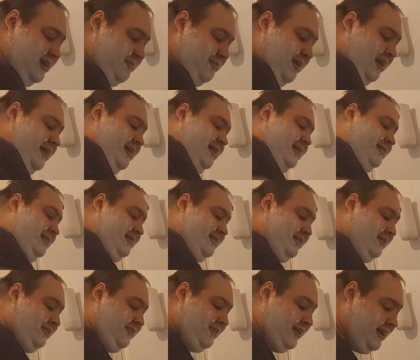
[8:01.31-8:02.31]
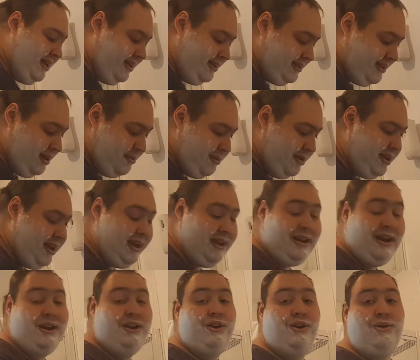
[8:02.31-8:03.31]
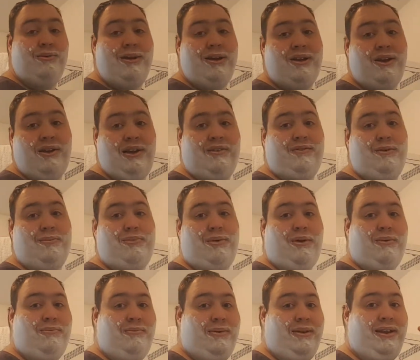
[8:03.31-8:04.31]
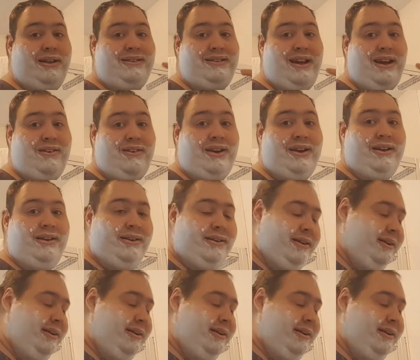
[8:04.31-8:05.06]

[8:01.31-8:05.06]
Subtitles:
because already it's giving me a nick. And normally I don't have a problem with this area.